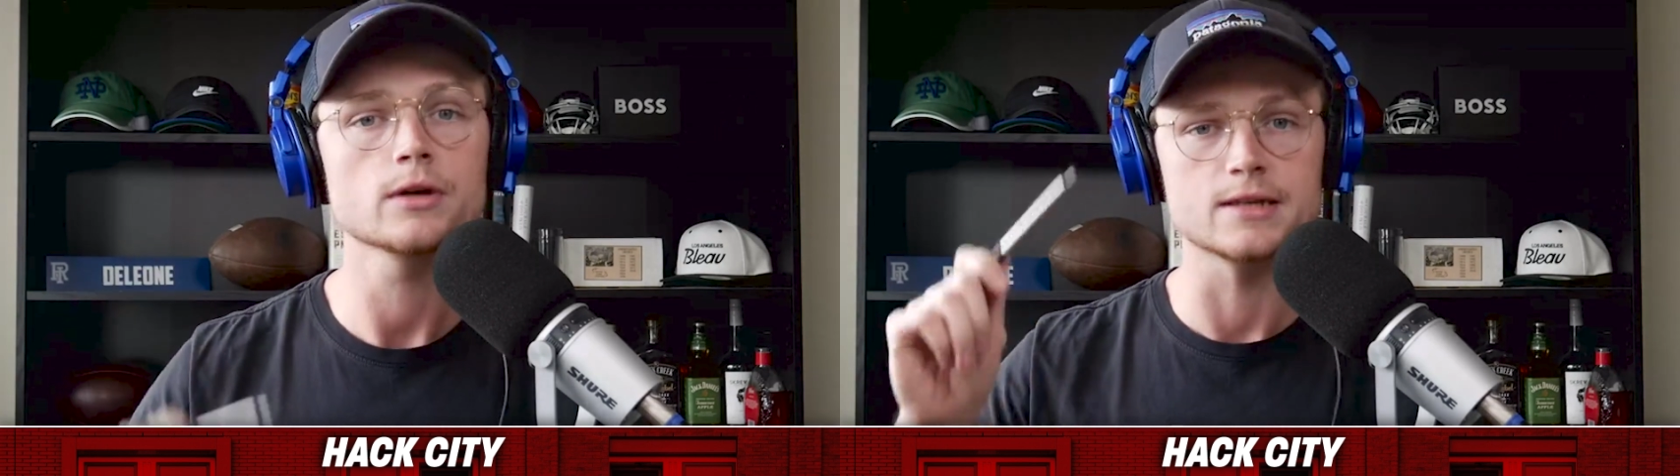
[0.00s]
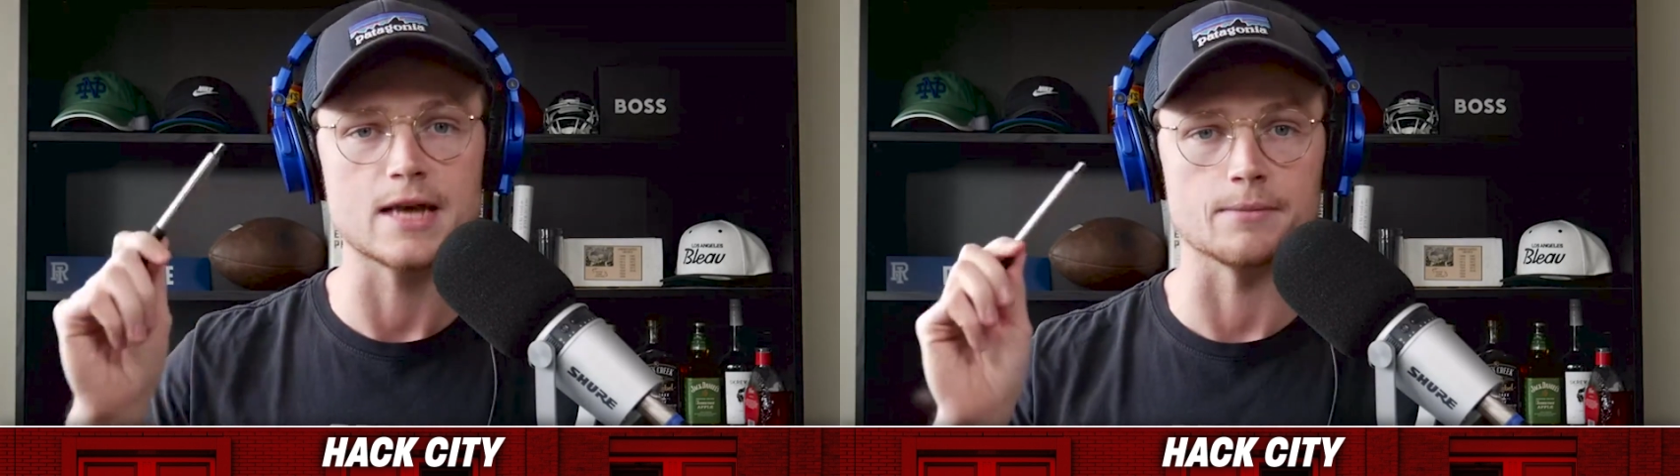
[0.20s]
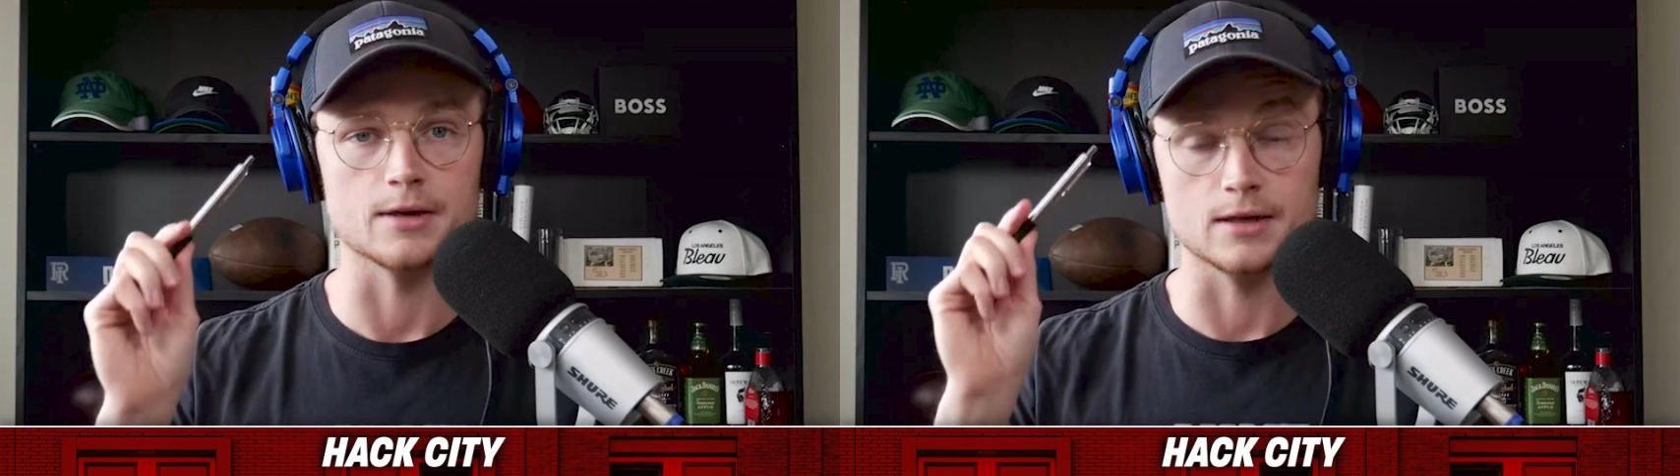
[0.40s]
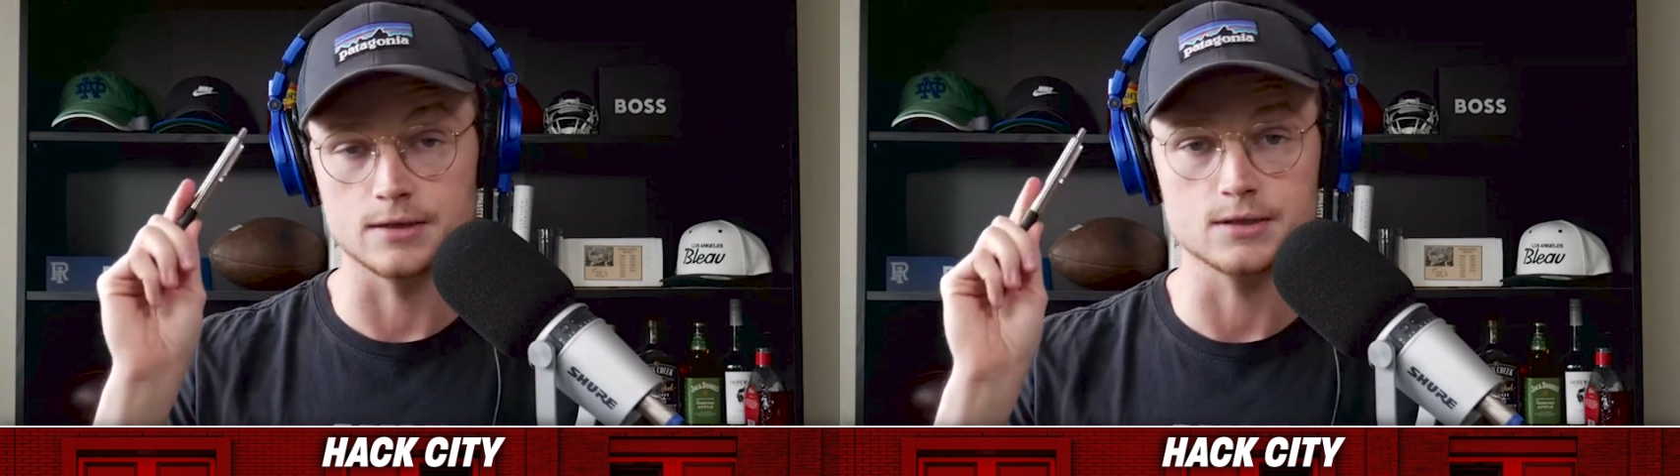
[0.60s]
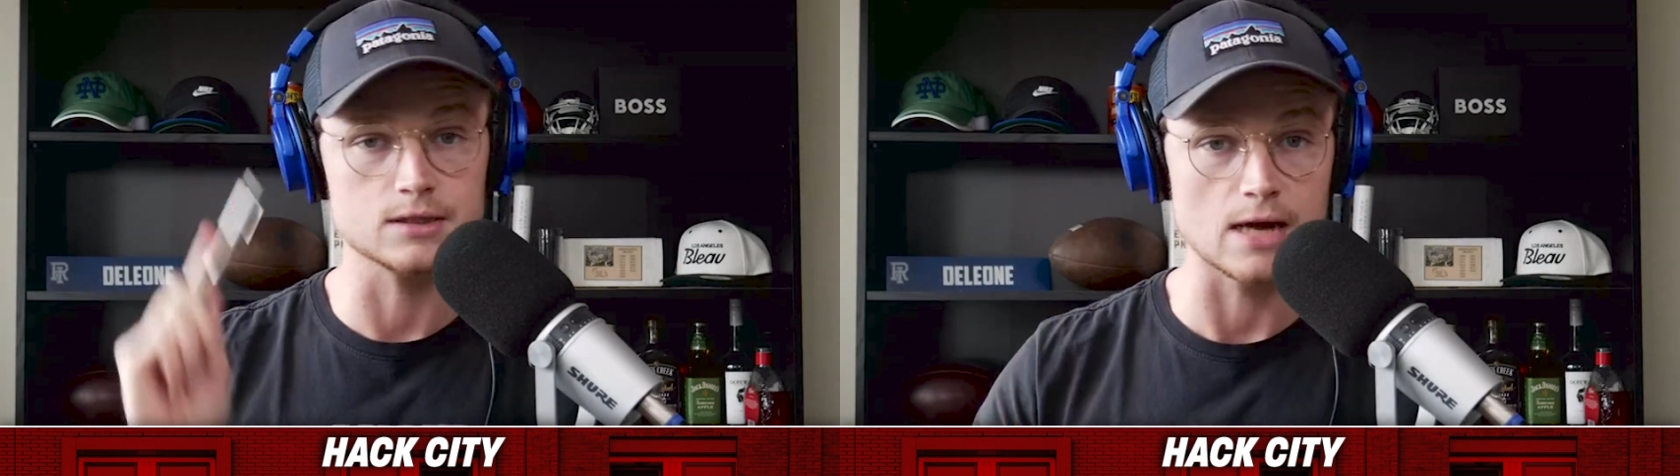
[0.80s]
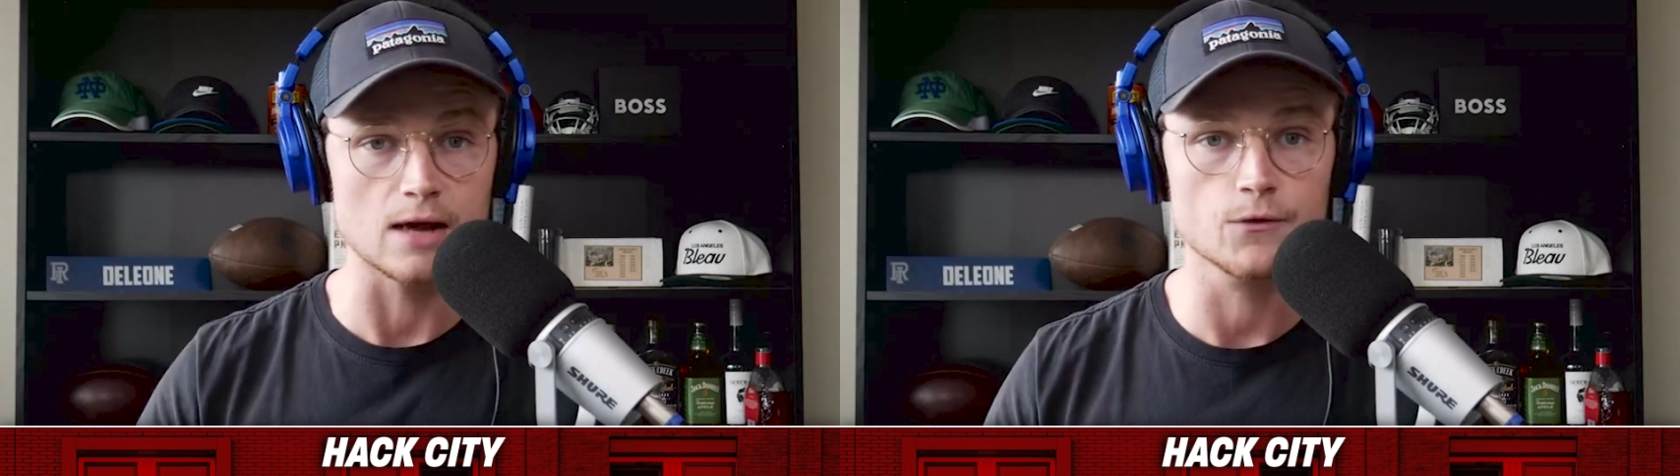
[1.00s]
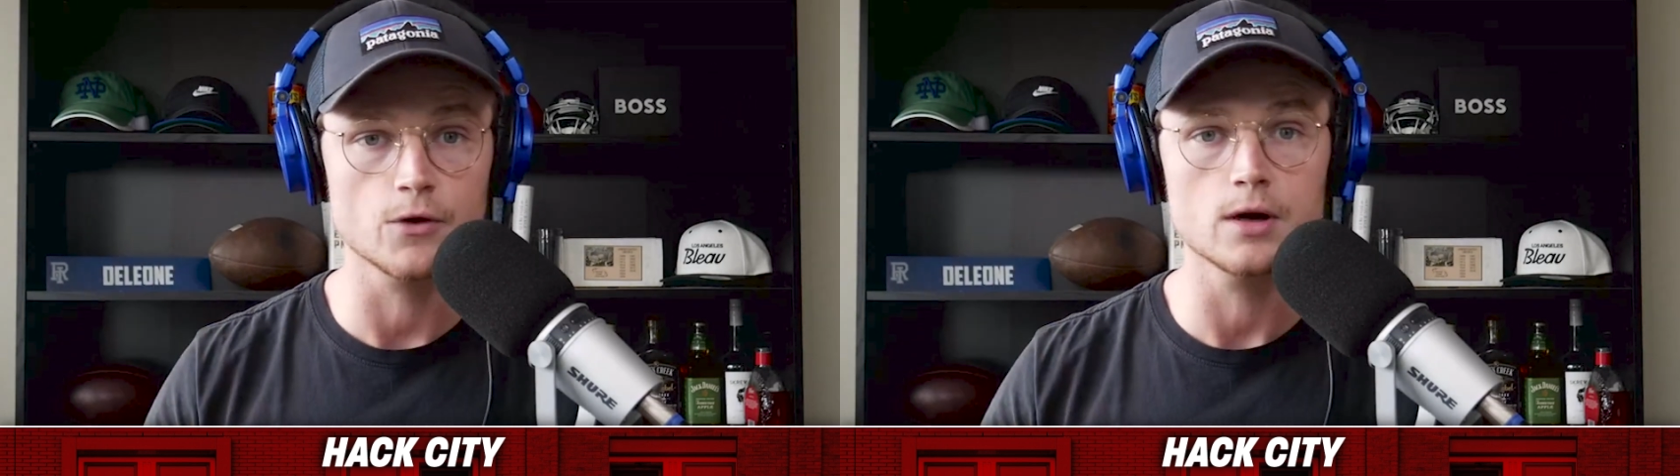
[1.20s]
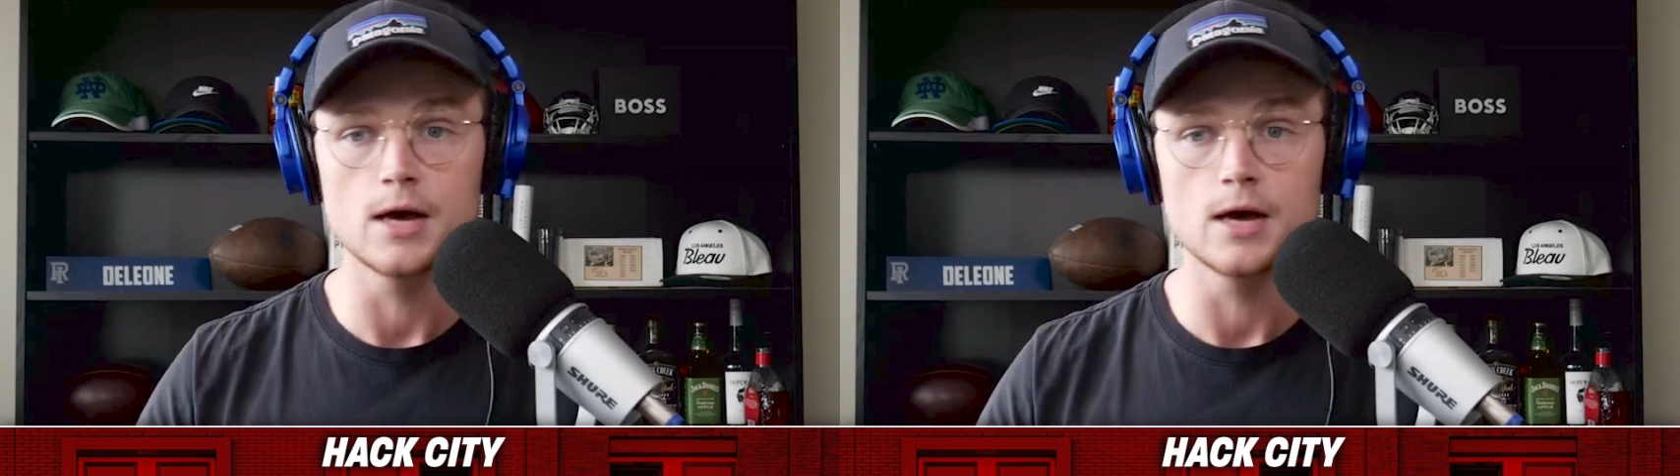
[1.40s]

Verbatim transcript: It is happening against Stanford.